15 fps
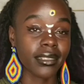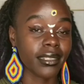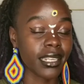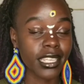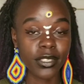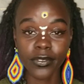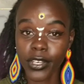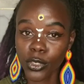
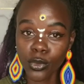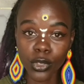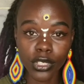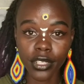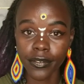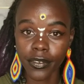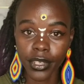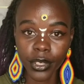Let's first watch
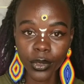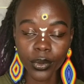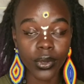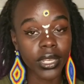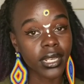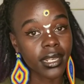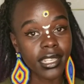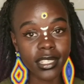the video
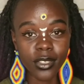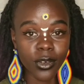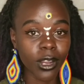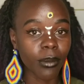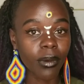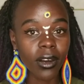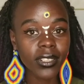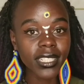and let's talk
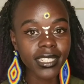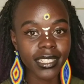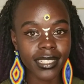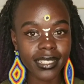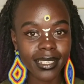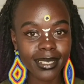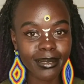about it.